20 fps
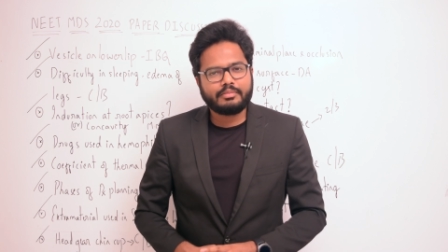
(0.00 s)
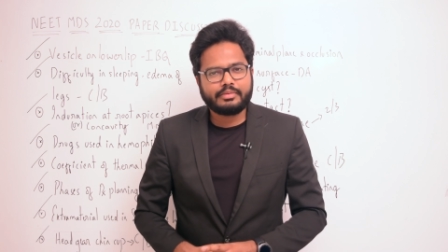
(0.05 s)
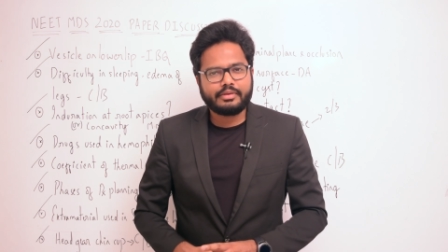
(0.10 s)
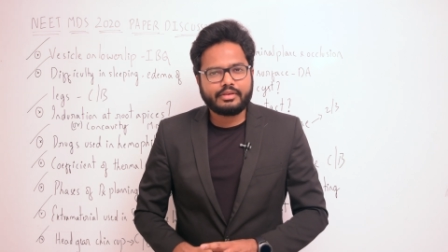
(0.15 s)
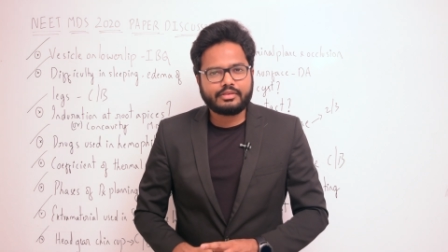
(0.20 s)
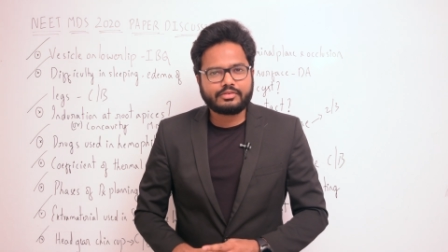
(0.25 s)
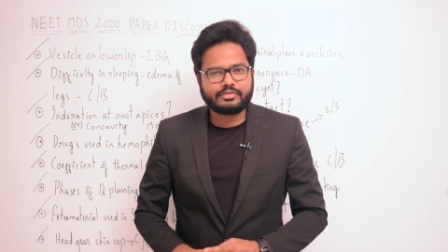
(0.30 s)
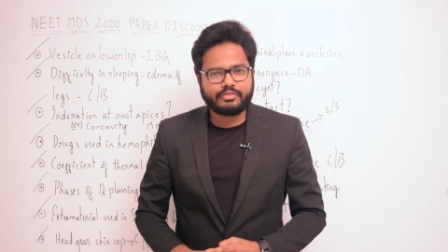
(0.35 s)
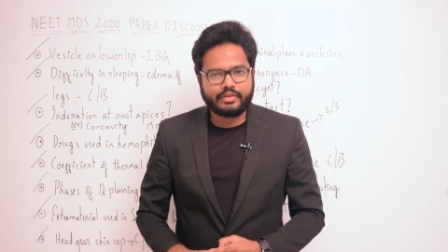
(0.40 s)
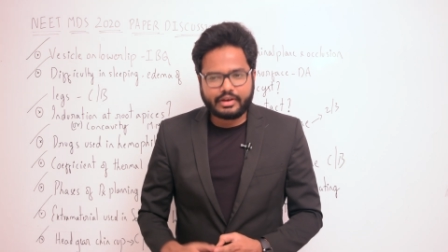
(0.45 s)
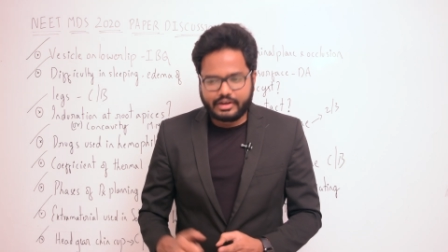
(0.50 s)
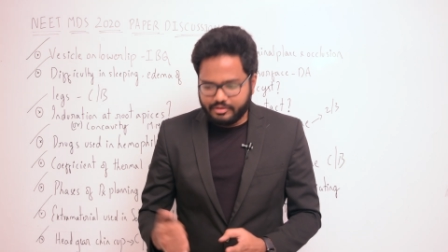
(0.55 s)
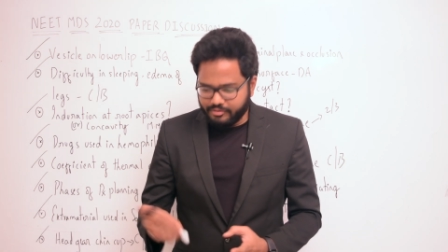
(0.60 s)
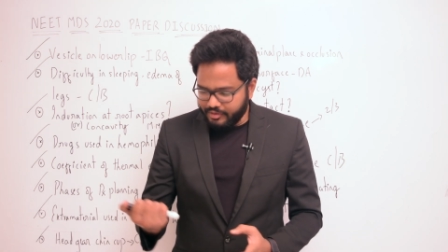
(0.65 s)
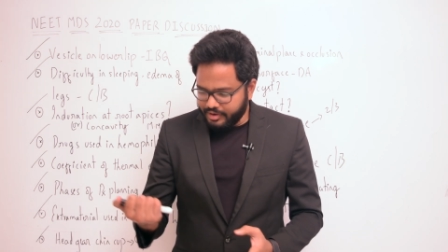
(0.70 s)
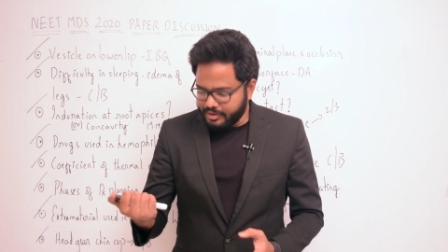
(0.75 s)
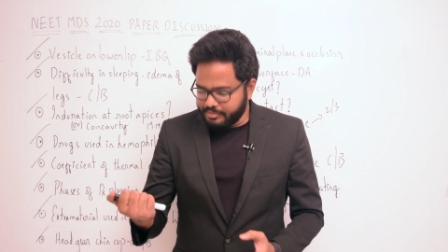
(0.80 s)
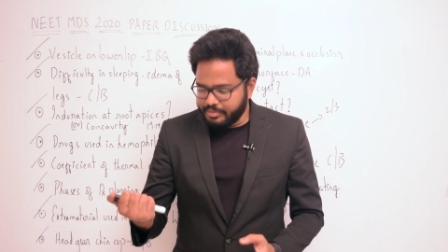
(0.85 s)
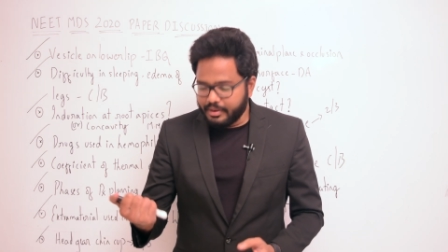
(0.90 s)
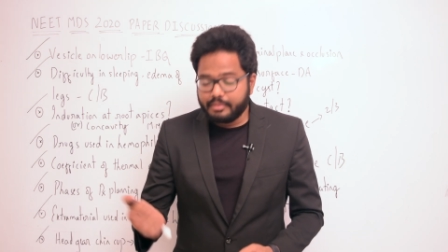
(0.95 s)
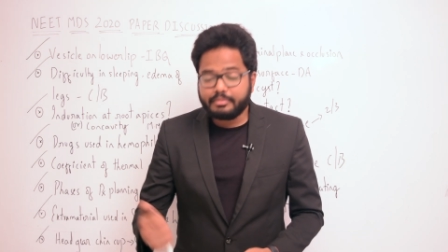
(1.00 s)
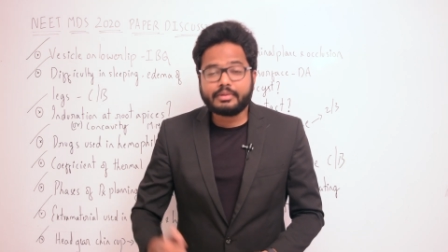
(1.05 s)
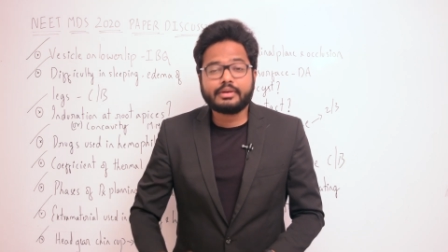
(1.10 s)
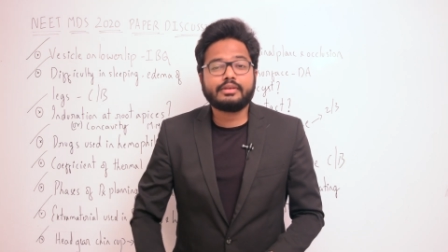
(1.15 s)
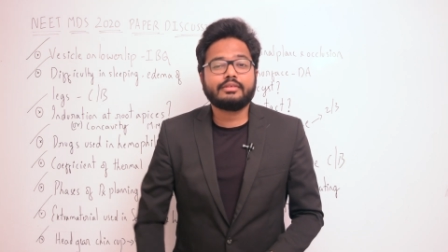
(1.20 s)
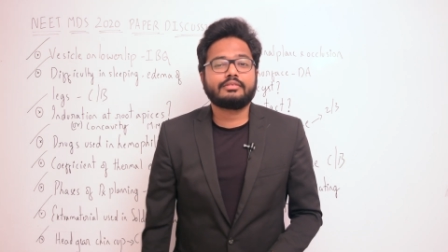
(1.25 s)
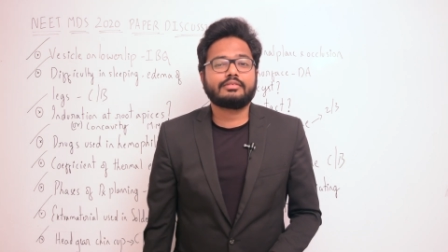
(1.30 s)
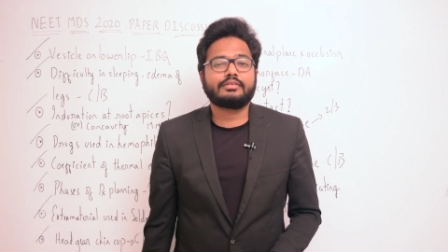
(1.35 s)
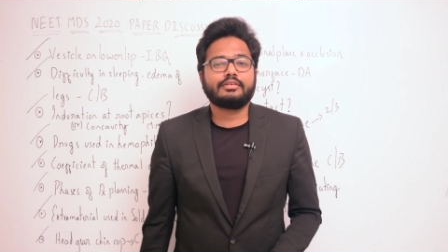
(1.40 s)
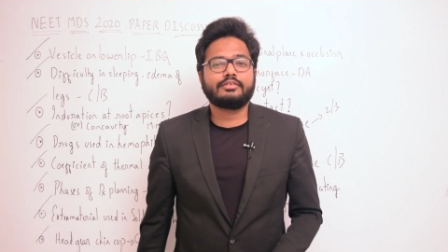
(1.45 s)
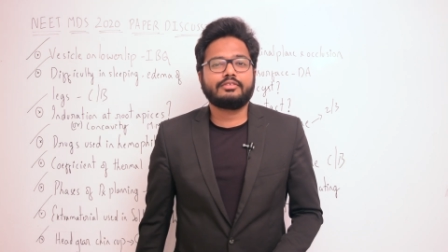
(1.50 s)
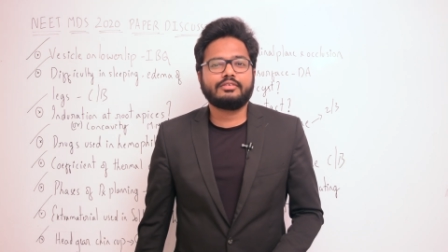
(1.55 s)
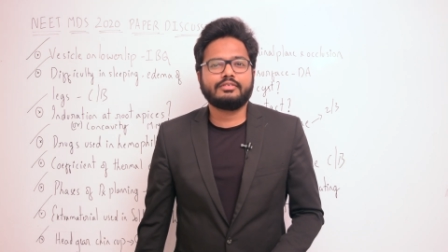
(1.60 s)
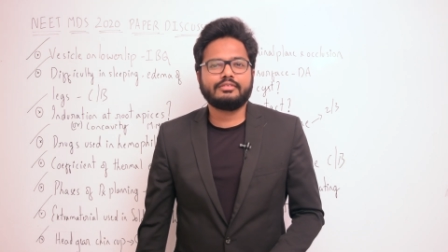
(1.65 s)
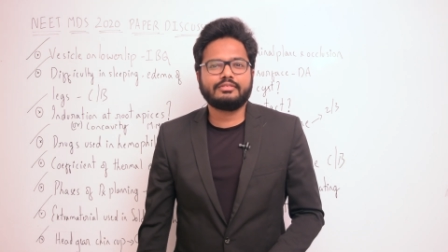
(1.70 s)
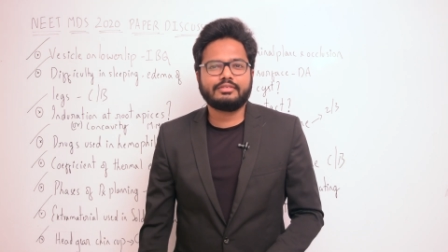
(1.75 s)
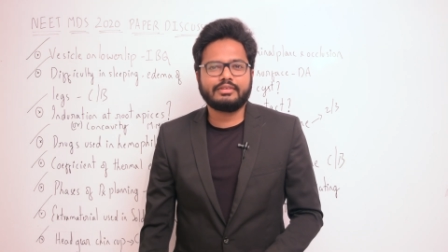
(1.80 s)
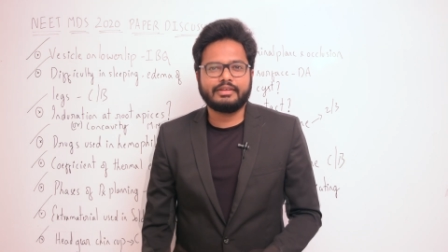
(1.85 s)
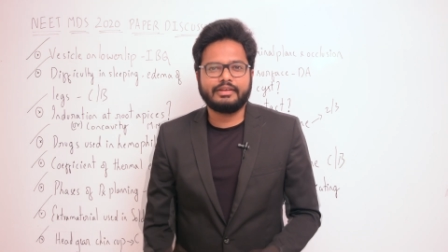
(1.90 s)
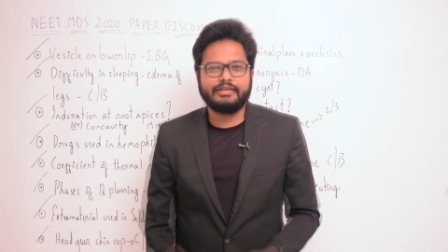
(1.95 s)
MDS 2020 paper
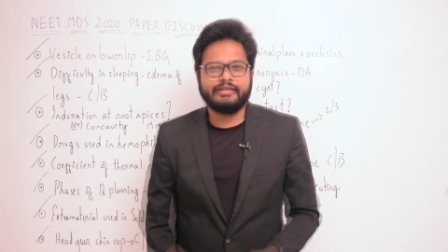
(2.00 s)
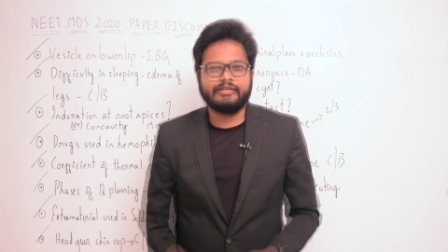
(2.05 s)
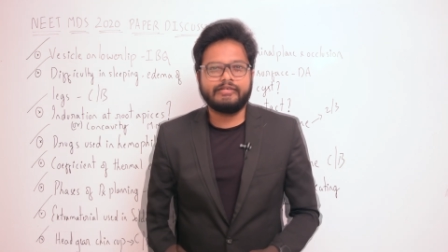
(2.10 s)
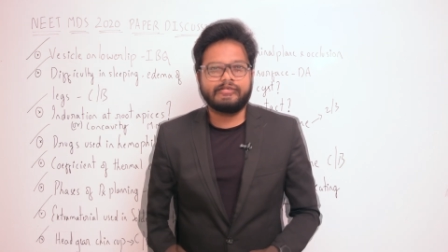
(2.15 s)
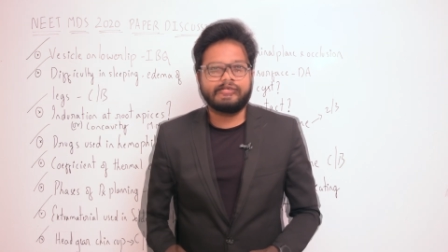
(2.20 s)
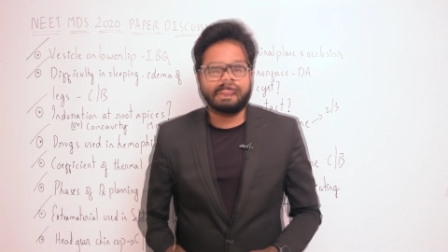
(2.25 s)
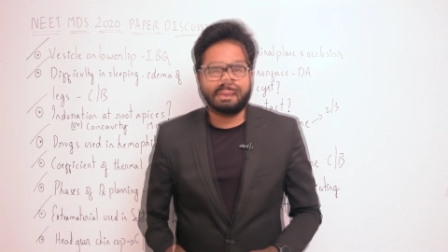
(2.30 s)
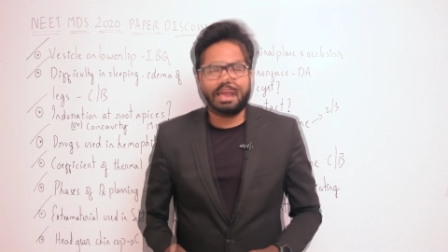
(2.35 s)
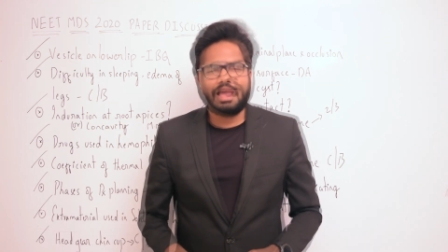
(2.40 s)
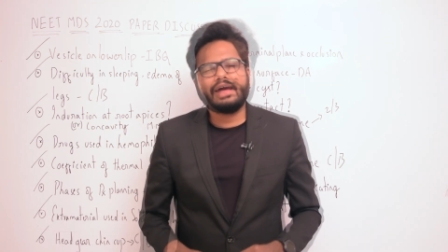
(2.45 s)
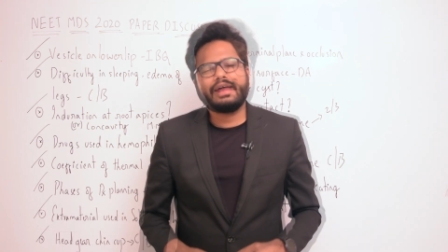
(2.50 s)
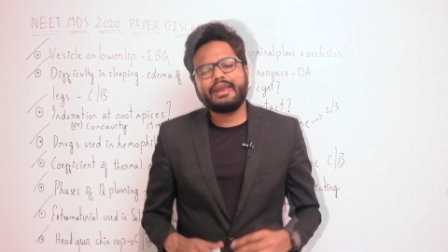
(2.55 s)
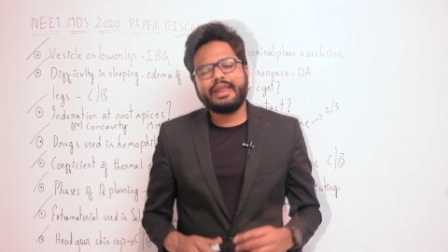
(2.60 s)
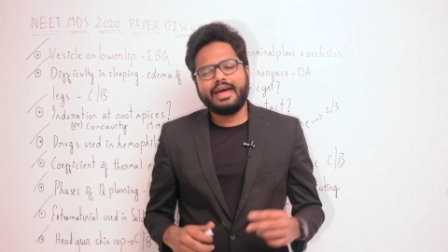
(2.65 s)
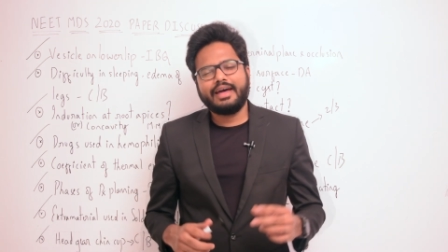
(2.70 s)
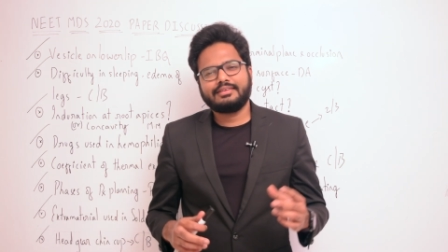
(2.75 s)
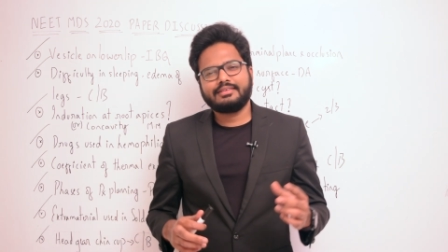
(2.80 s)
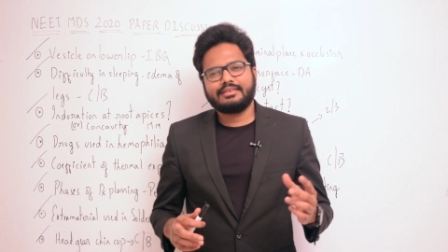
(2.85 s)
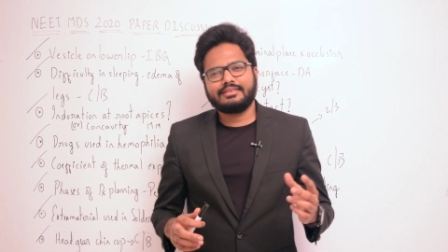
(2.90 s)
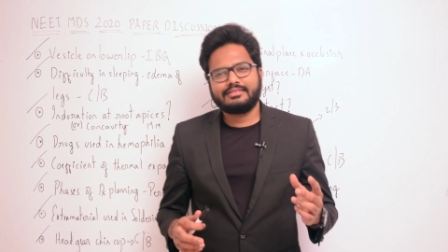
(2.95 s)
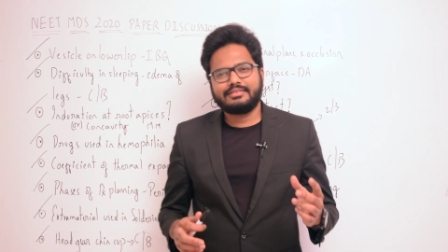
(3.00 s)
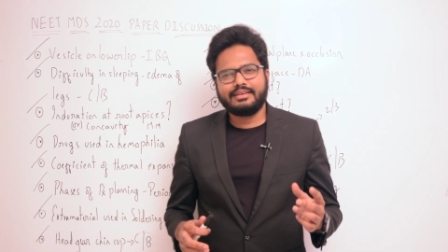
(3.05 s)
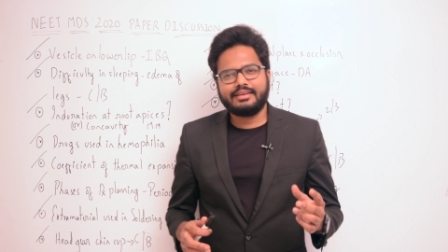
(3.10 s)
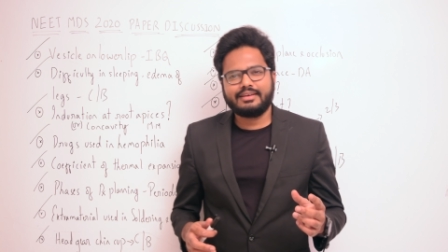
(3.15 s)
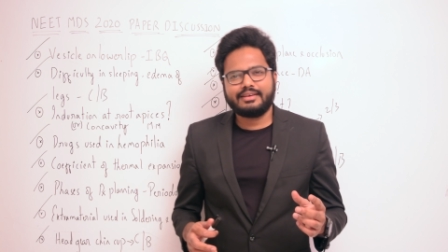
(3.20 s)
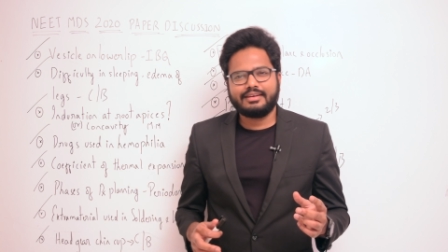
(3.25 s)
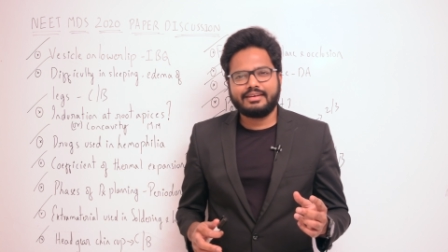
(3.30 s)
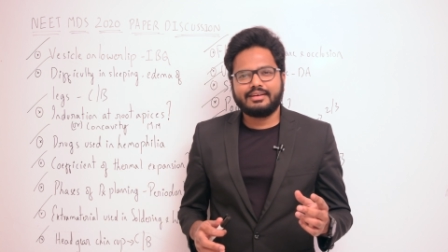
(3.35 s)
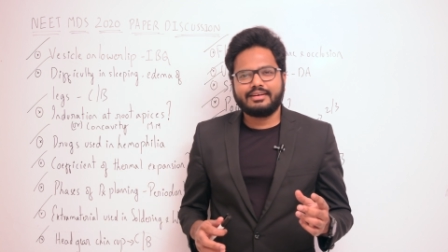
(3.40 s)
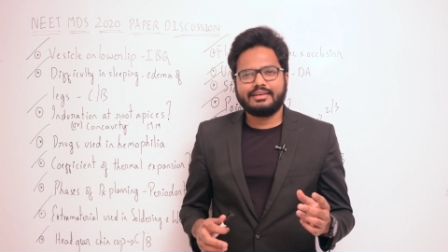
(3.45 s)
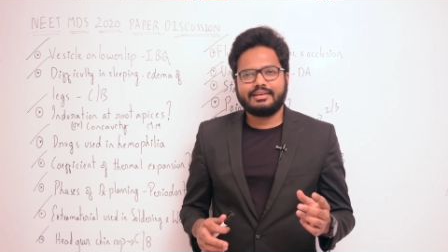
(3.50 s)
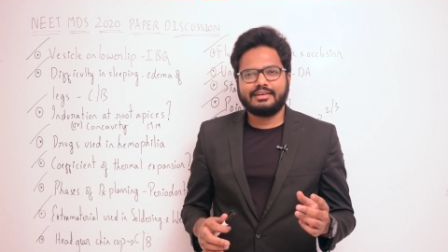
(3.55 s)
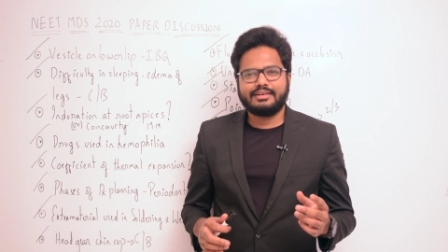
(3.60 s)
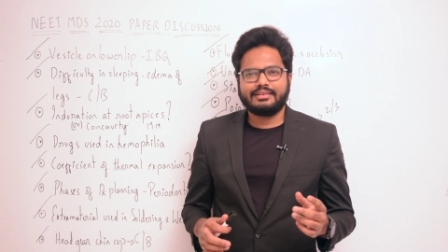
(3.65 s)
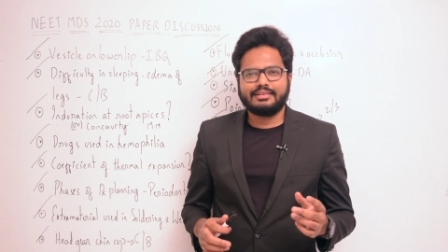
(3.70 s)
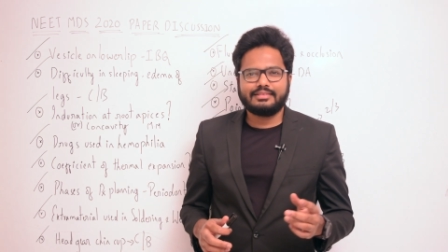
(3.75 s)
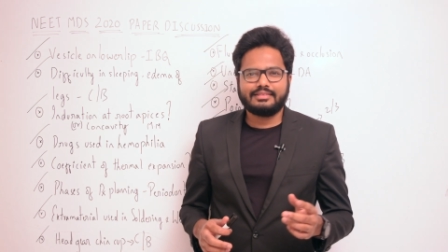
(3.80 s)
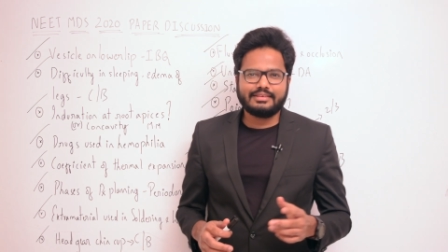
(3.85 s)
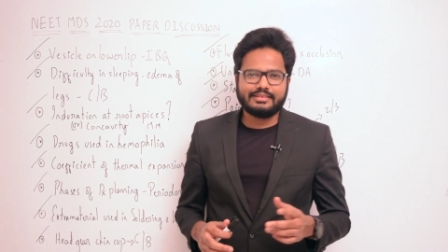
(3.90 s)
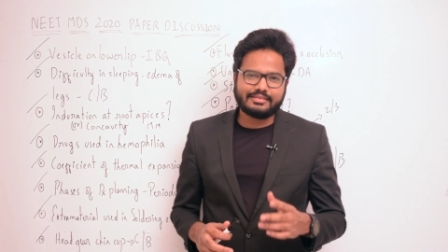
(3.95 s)
discussion series and as i said uh,